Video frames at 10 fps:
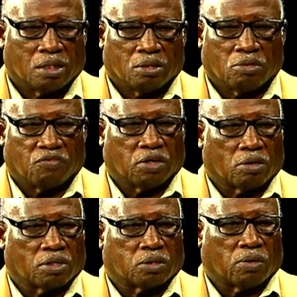
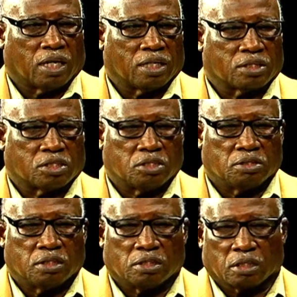Rivera twice,
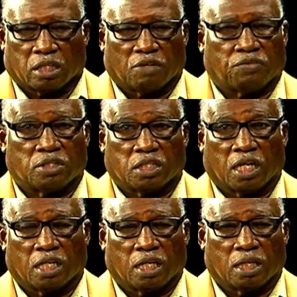Clifford
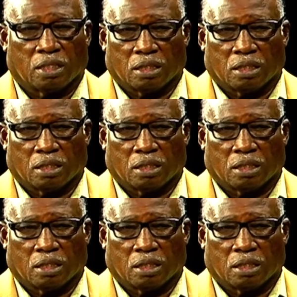Janey.